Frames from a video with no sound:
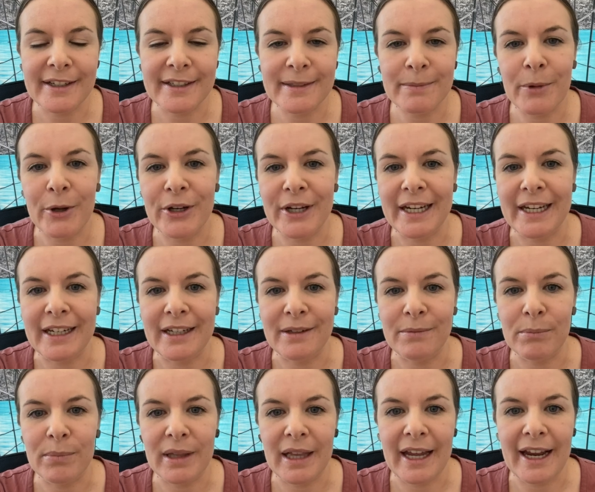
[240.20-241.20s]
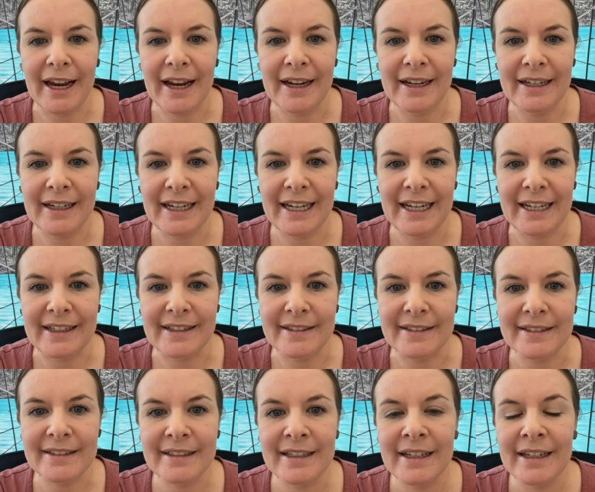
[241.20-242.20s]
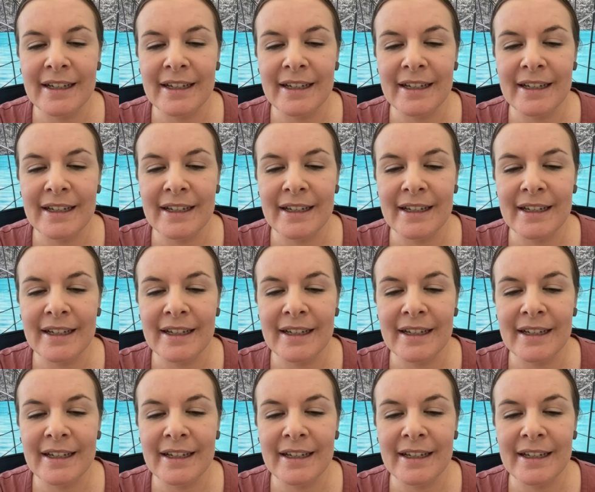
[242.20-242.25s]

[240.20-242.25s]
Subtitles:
smoking plan is.